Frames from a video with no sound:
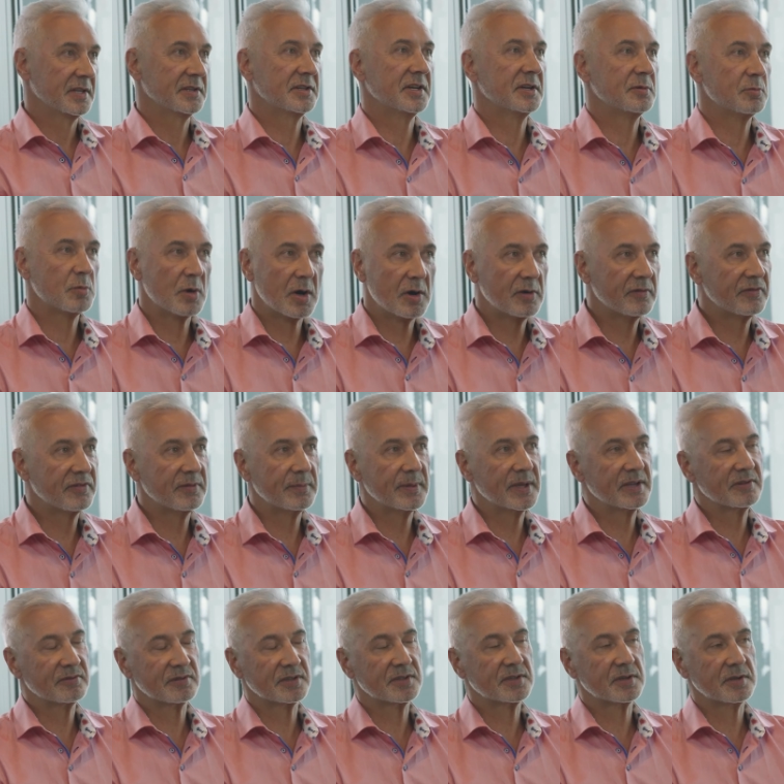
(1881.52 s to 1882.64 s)
did well for me,
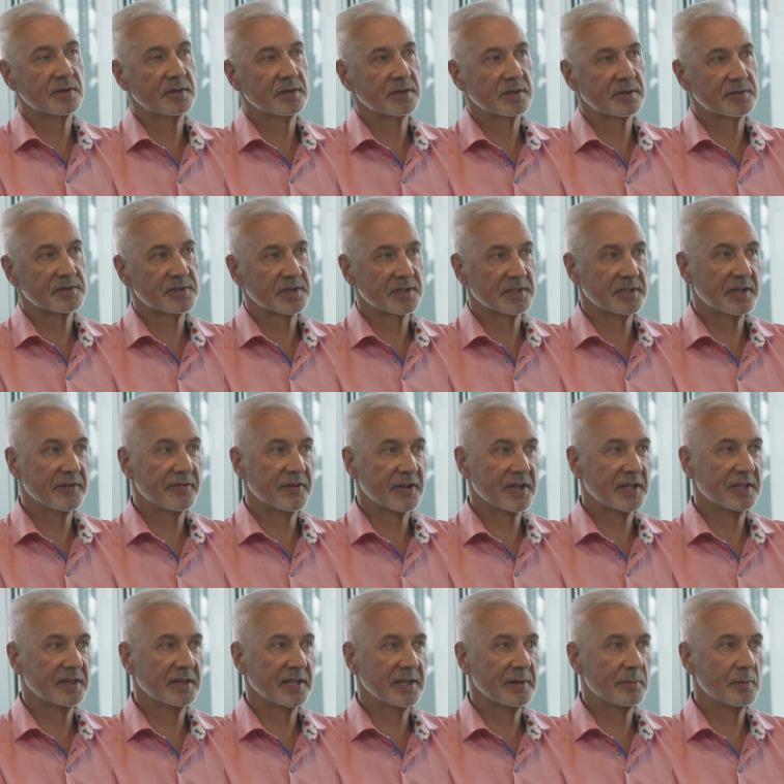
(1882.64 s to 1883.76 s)
returned
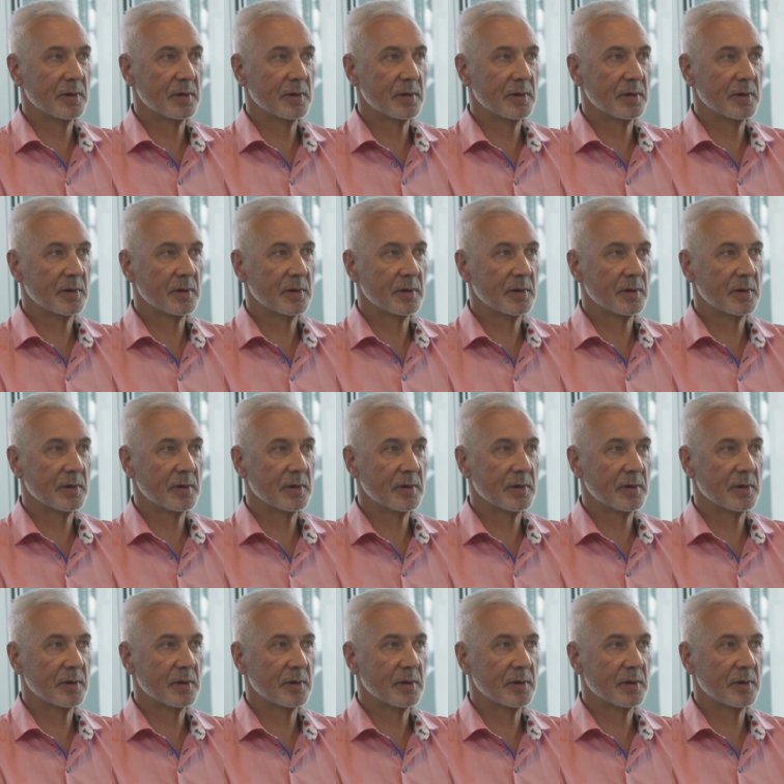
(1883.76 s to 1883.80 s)
significantly